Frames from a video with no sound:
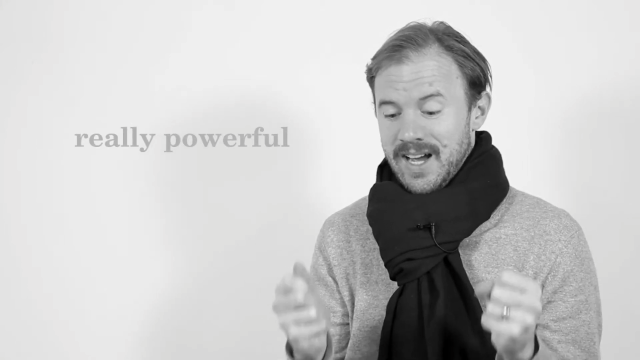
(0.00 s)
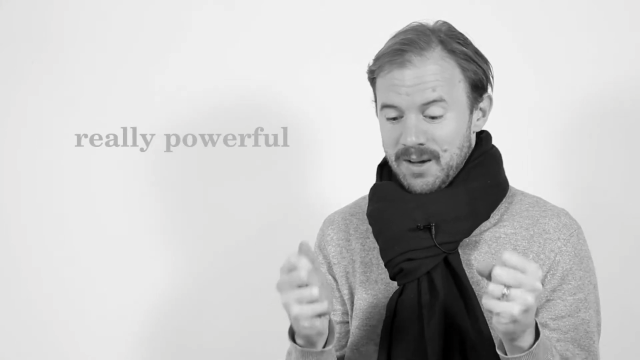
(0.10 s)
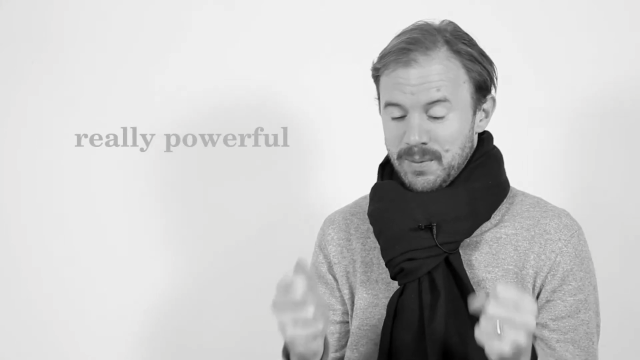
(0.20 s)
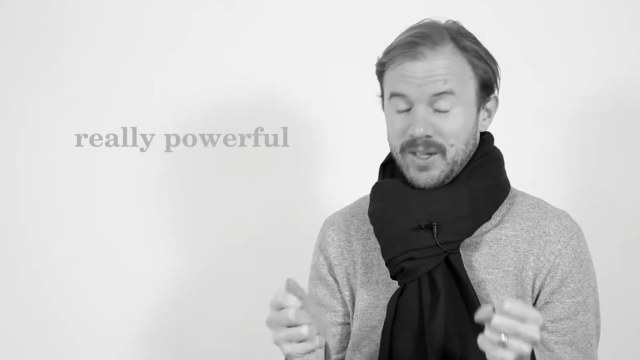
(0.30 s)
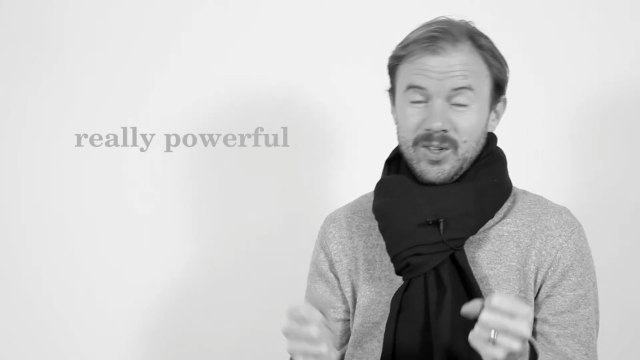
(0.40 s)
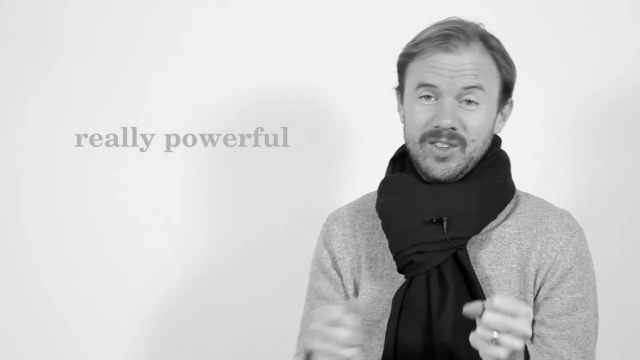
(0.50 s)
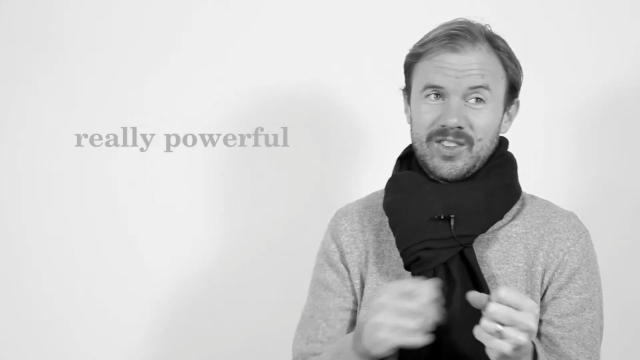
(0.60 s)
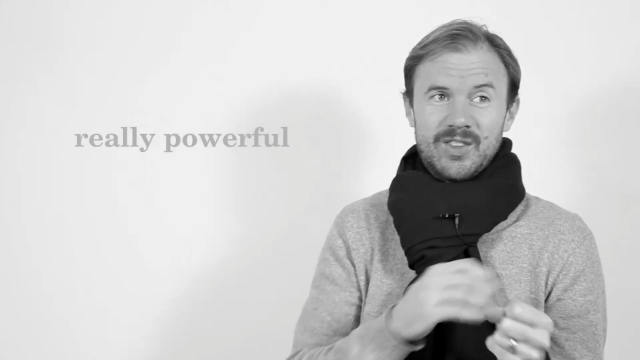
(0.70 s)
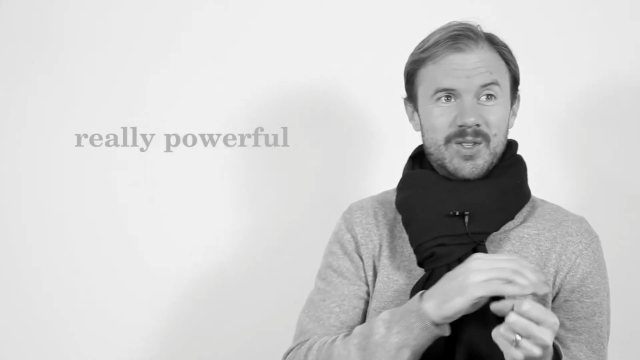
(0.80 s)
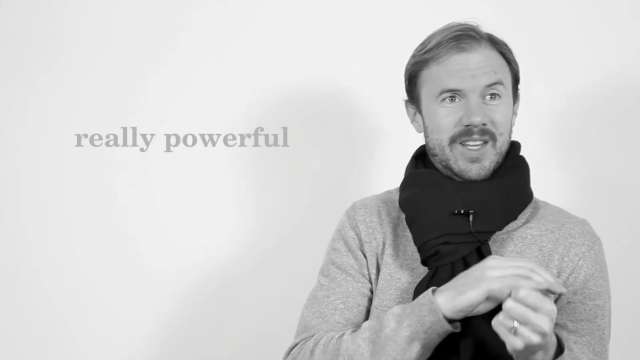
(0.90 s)
And
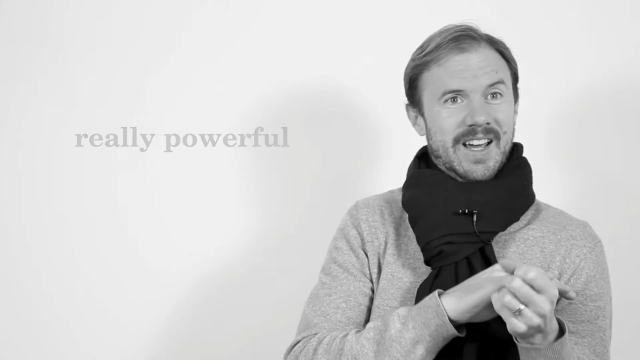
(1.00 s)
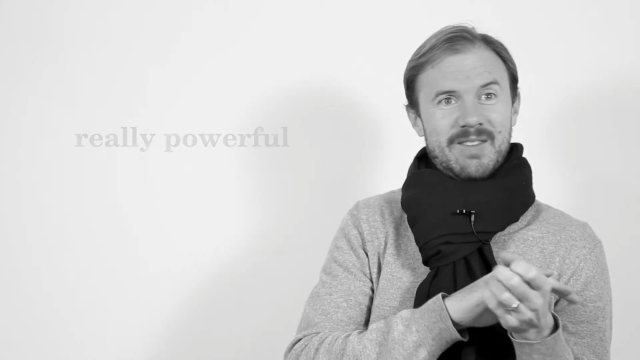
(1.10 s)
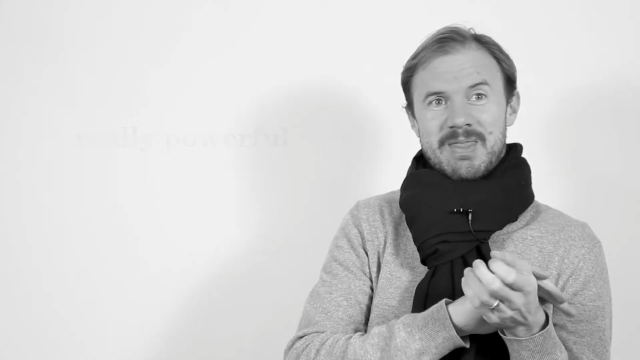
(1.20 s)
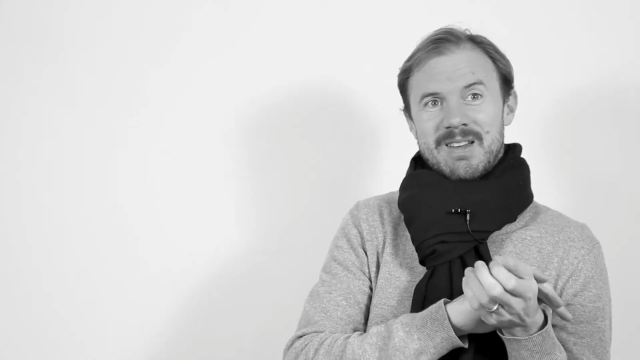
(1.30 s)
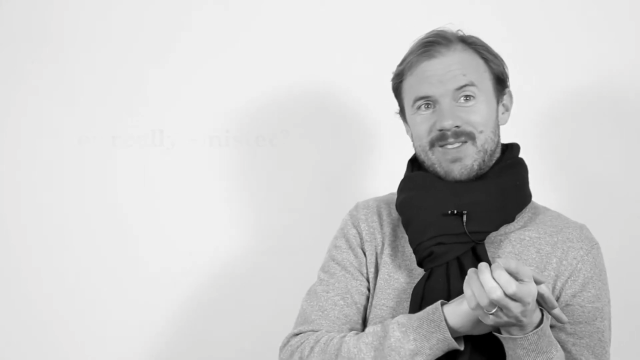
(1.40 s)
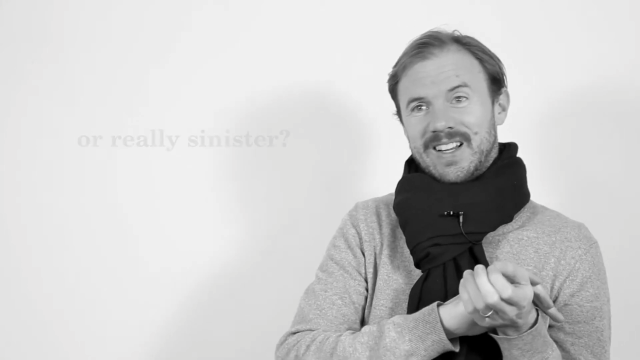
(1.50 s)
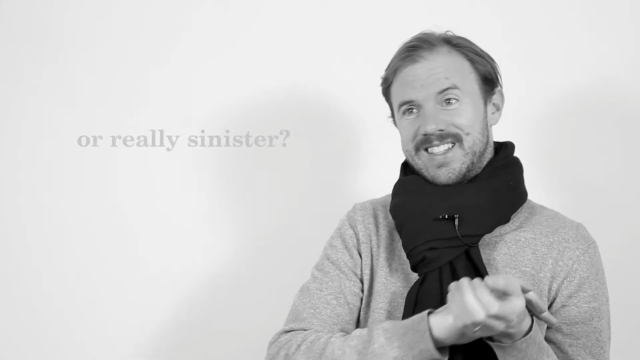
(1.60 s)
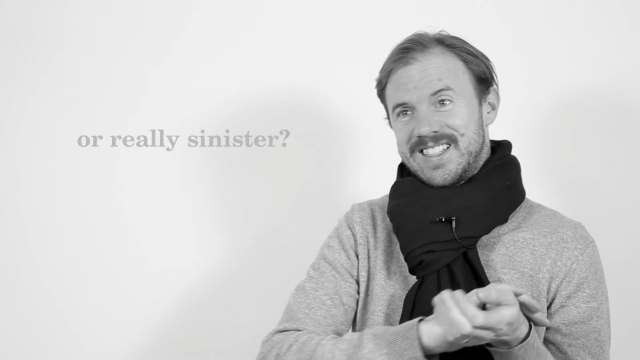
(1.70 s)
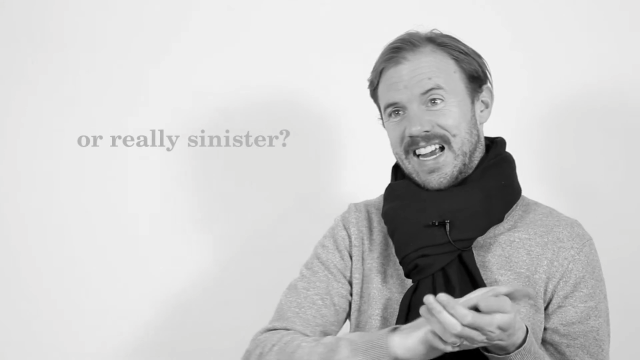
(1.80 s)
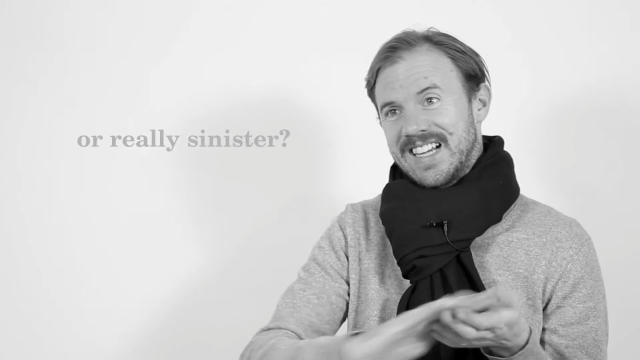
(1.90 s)
because through their
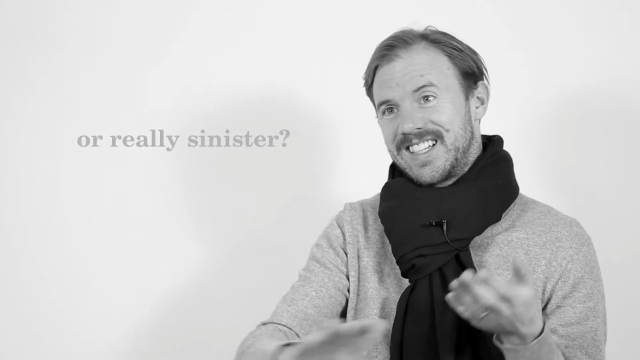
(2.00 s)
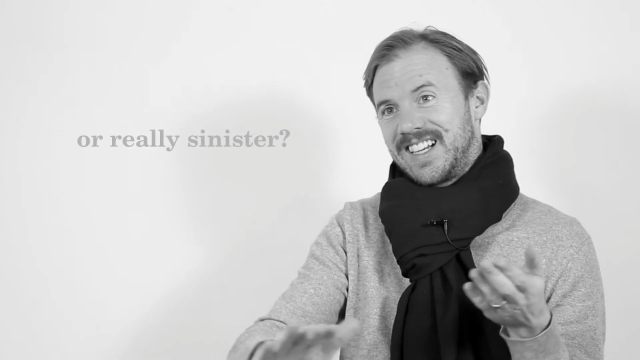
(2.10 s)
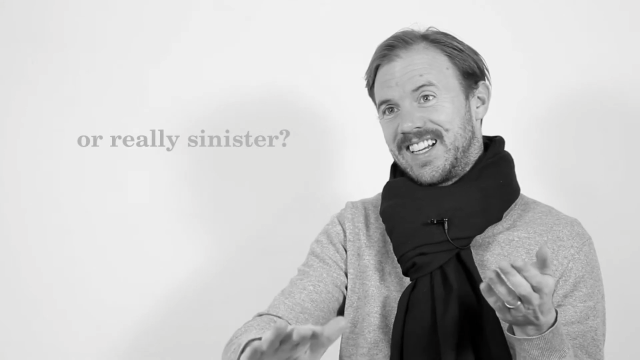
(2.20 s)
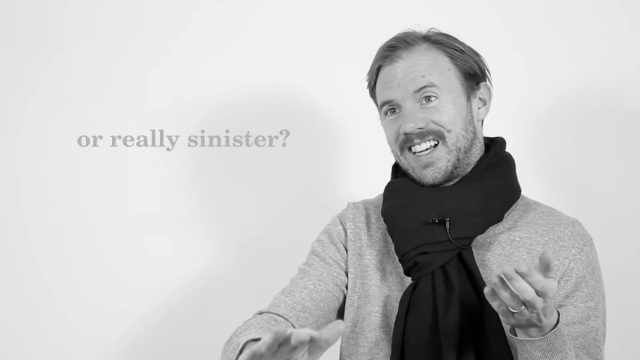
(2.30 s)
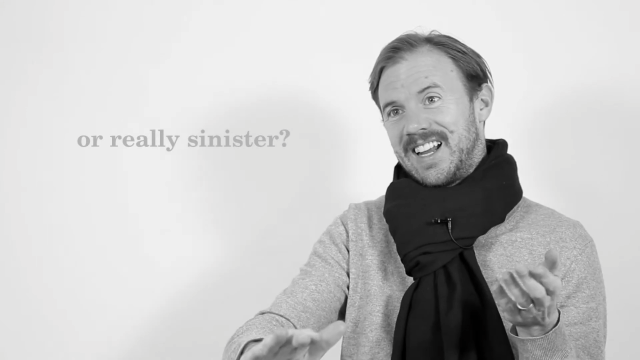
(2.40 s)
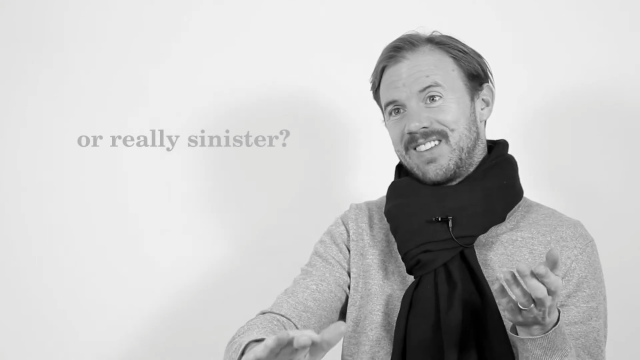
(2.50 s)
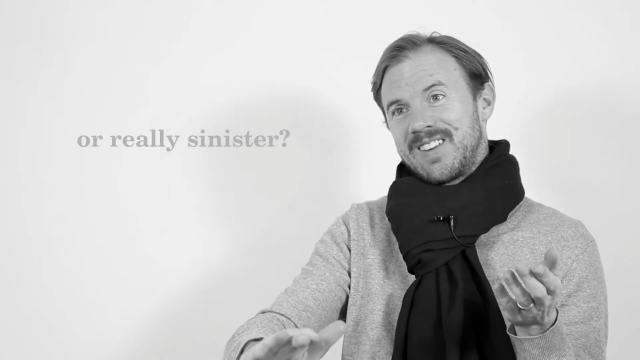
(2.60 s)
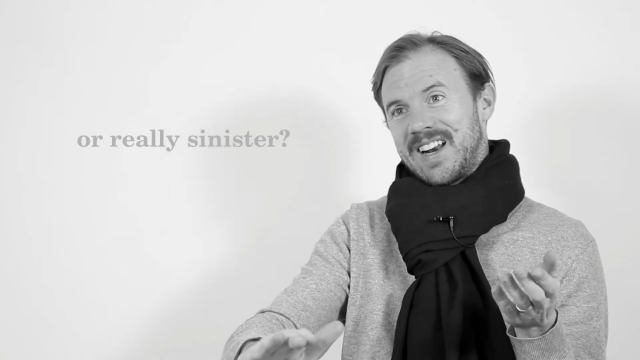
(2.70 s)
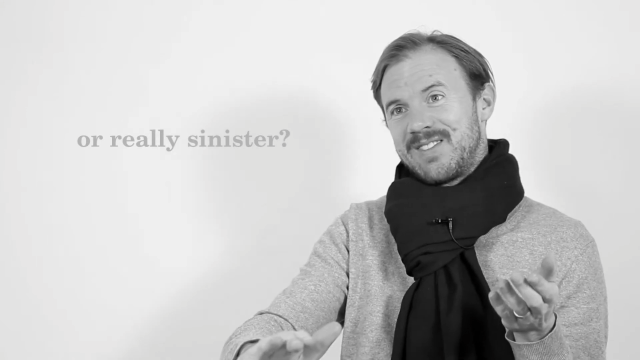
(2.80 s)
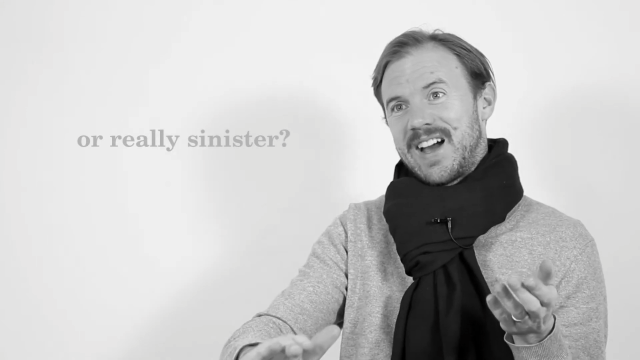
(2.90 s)
fantastically
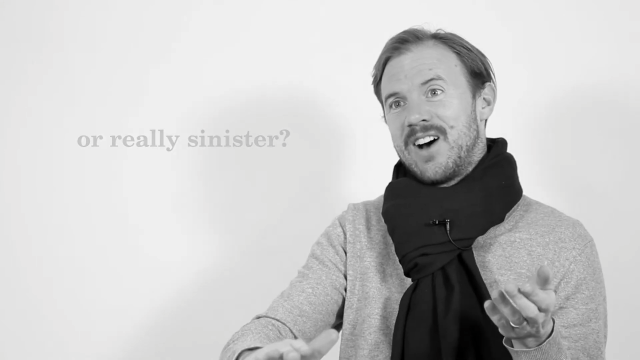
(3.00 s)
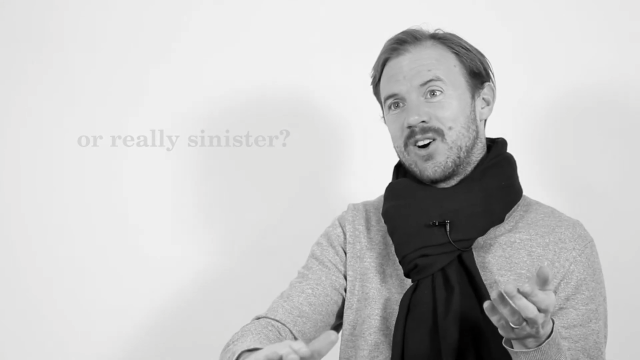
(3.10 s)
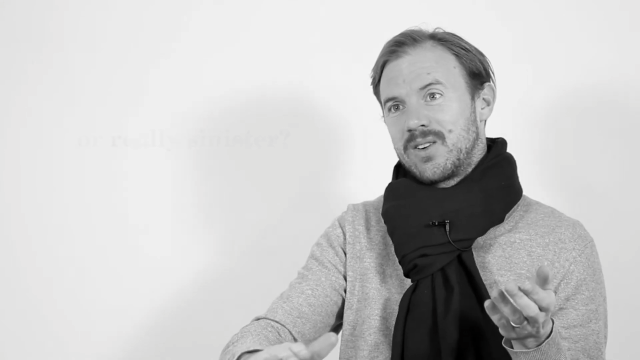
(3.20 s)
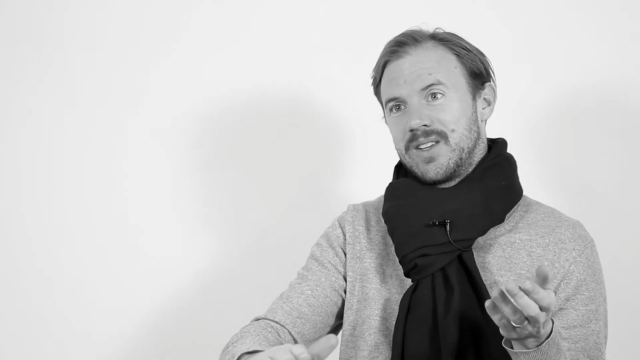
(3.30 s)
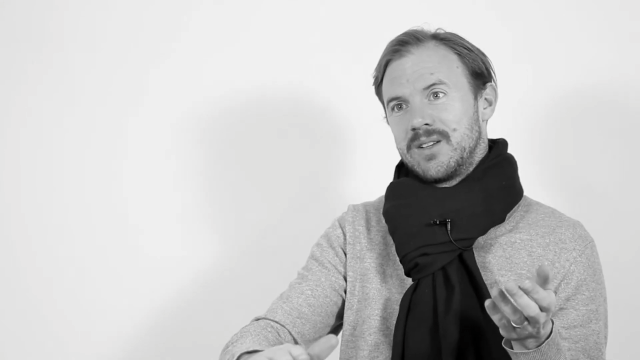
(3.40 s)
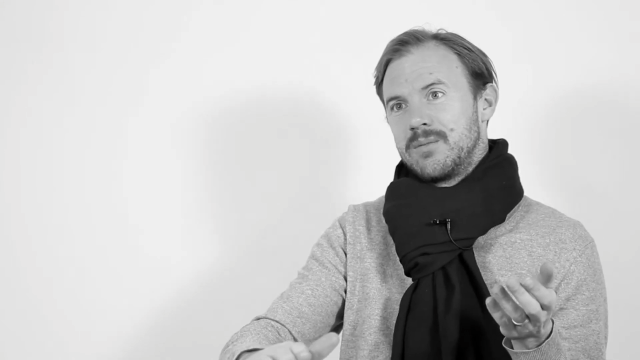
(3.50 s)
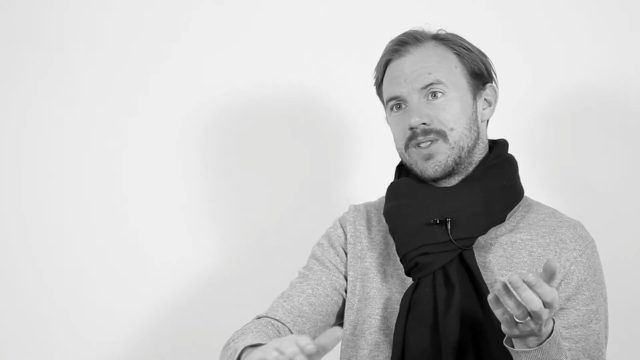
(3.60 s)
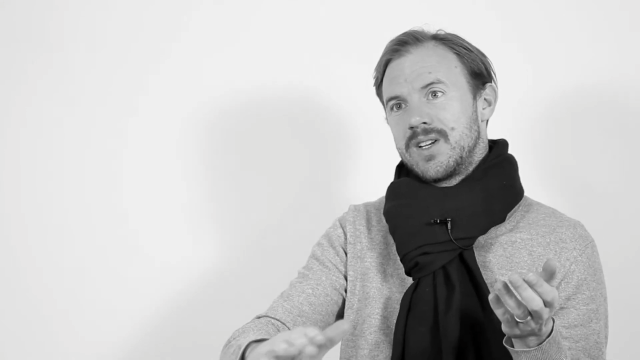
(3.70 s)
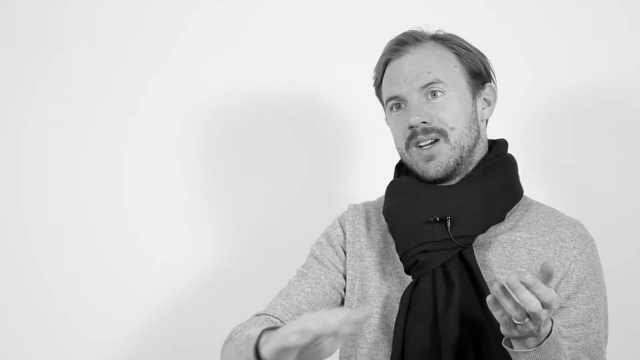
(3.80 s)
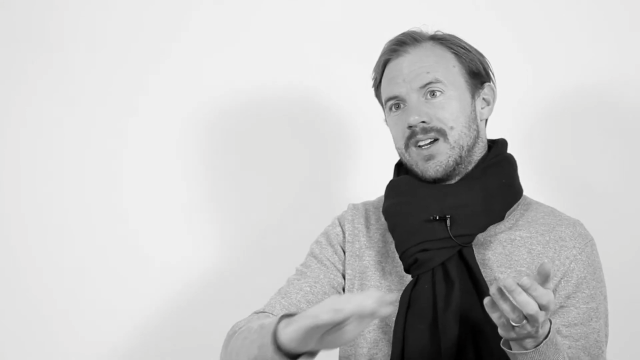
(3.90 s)
clever algorithms